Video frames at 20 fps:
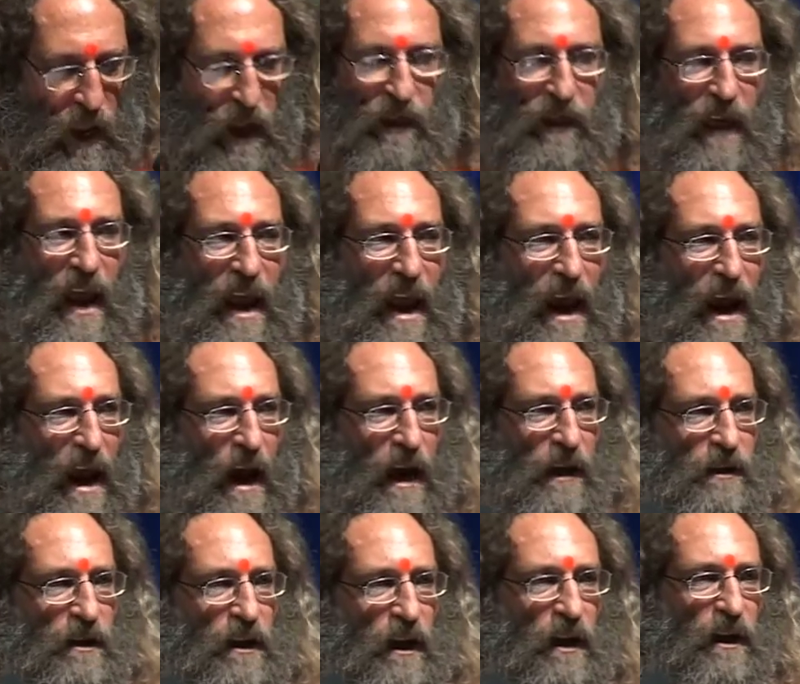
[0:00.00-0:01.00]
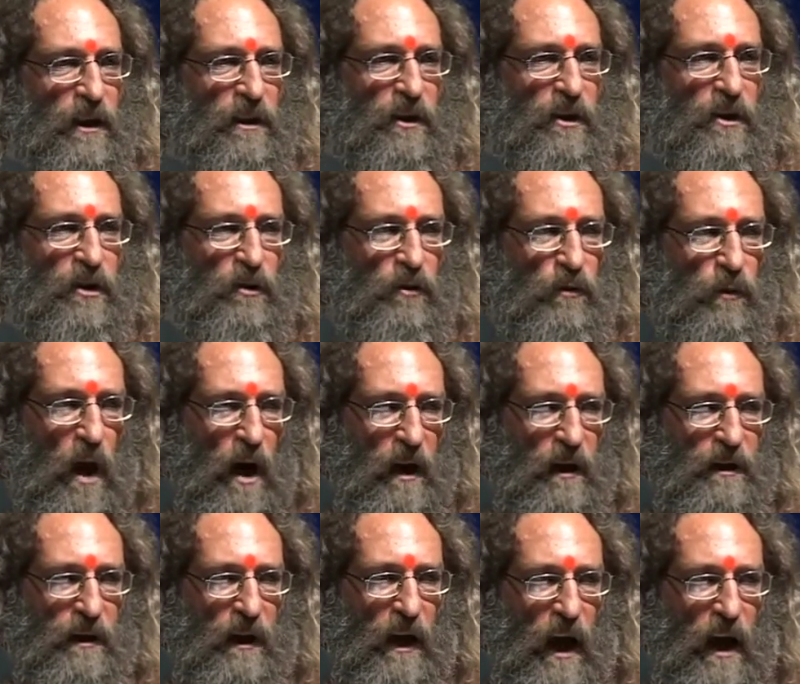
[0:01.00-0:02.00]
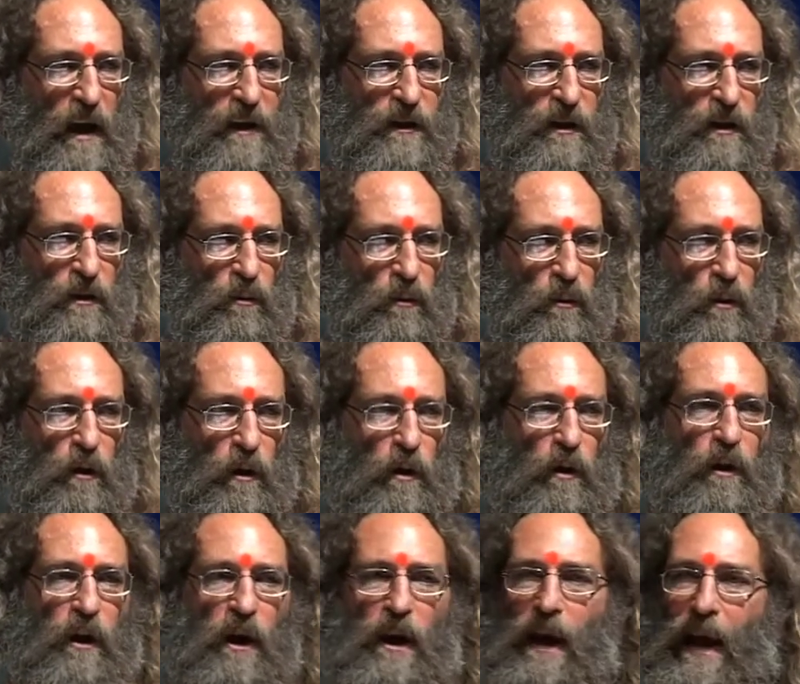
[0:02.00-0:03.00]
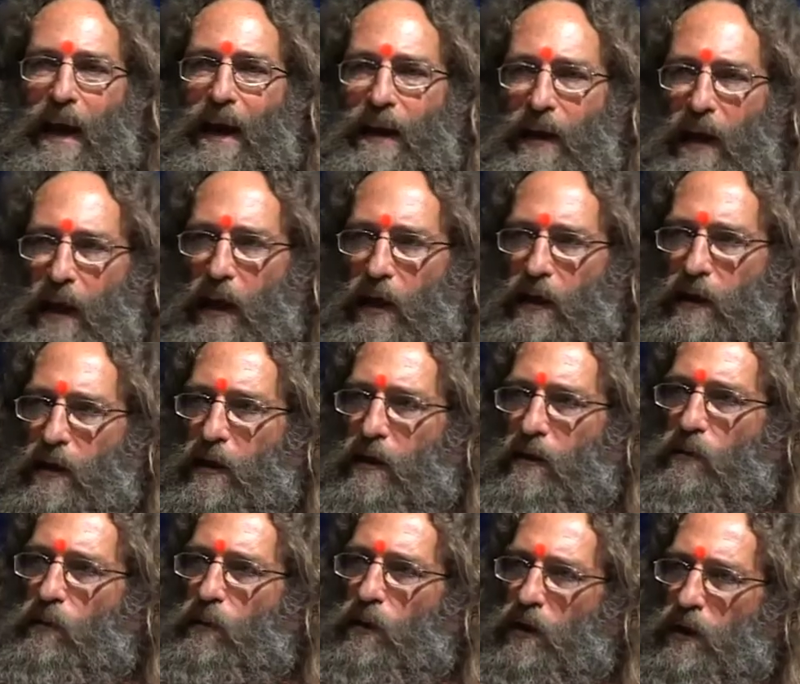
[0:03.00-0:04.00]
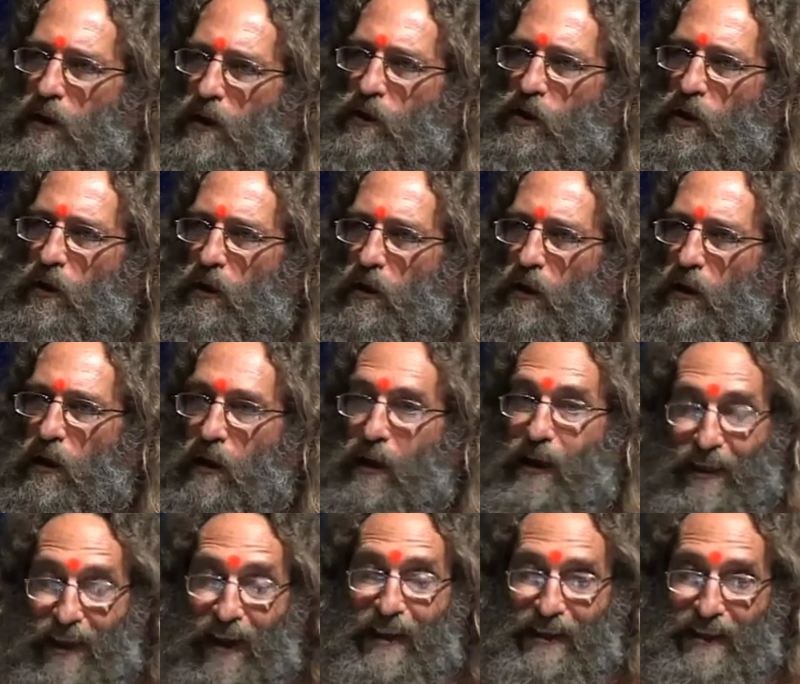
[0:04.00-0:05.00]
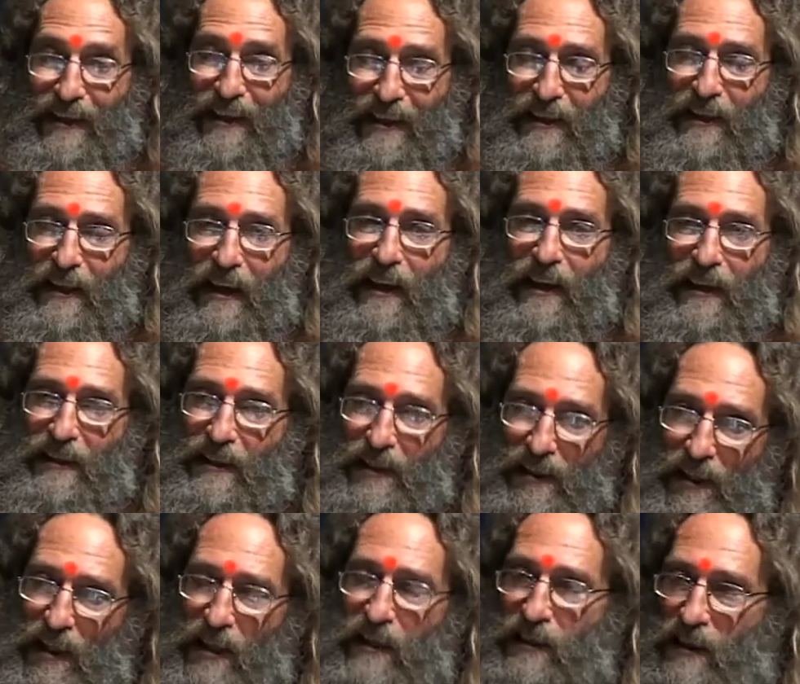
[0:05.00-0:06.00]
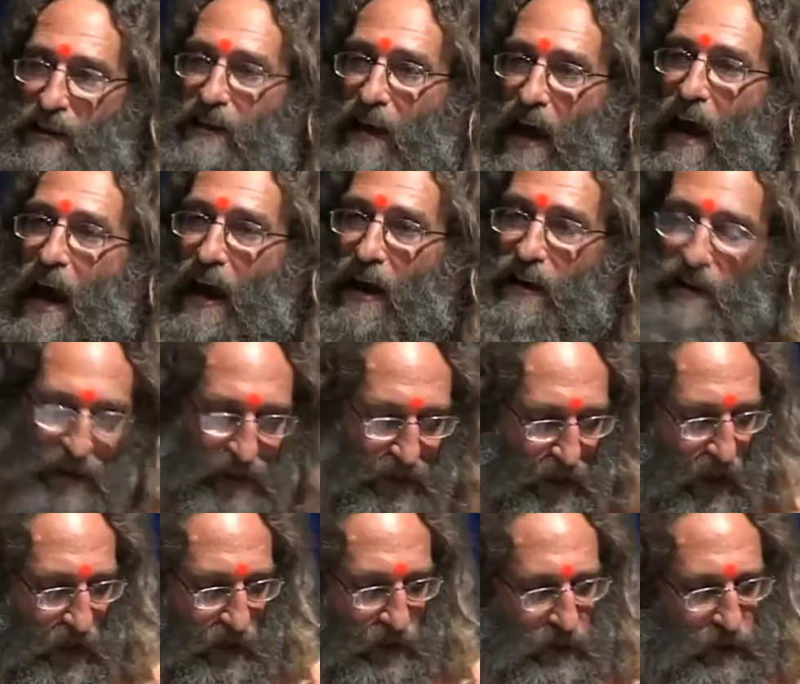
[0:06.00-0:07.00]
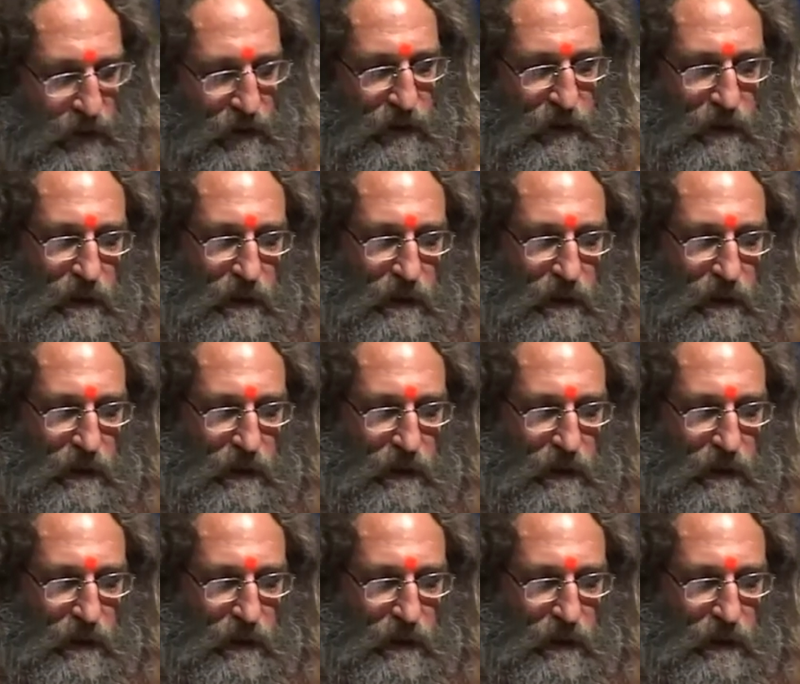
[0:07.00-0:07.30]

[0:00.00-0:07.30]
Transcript: They had to construct, as it were, an Indian religion that didn't exist as such,